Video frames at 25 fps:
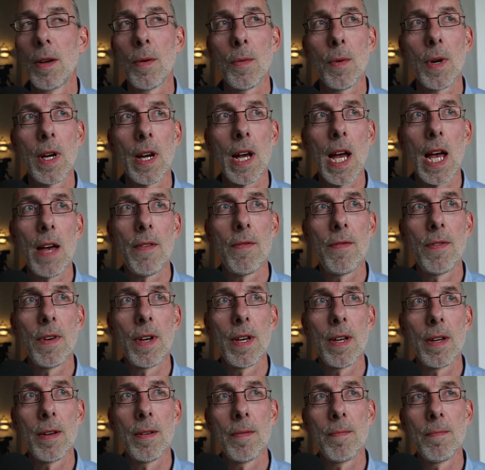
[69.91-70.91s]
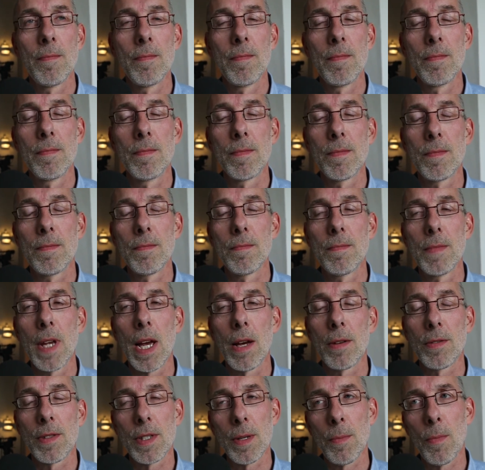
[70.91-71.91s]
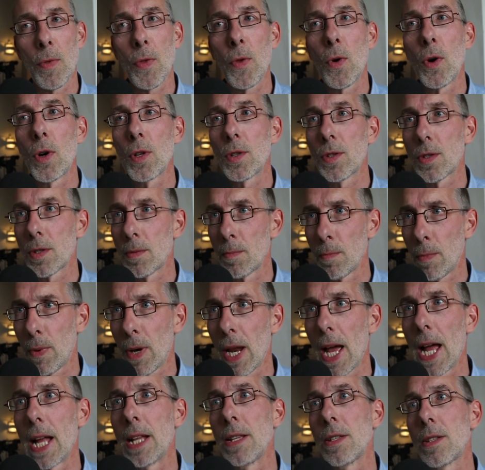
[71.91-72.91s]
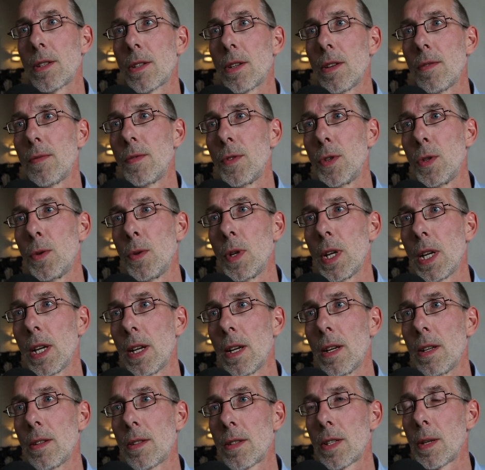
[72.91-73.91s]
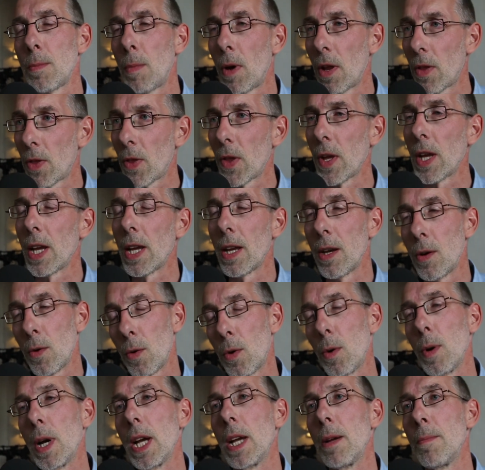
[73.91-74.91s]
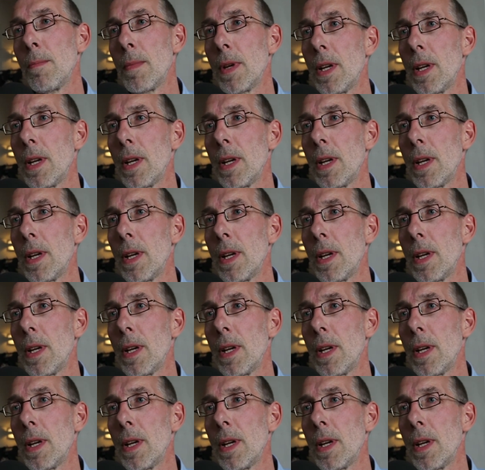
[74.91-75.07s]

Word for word: we have um, yeah, some thoughts and plans of doing a similar thing in Norway